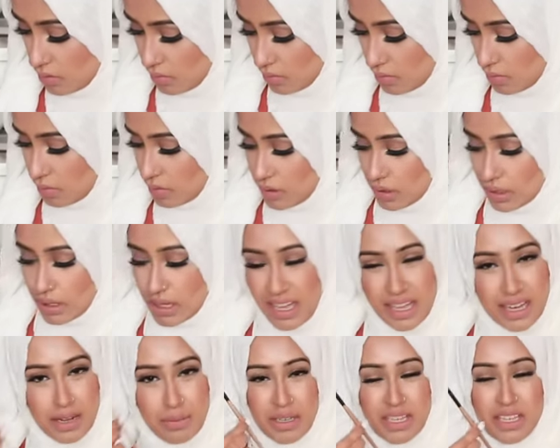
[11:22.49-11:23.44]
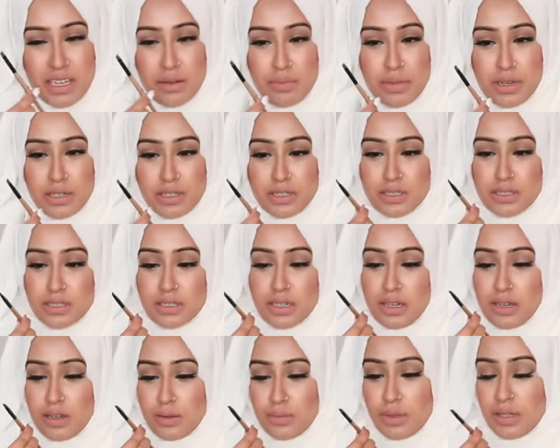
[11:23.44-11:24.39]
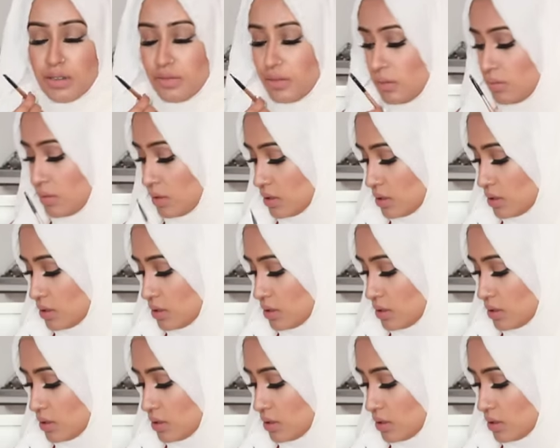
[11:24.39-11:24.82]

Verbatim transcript: Oh, and a makeup brush, an OPV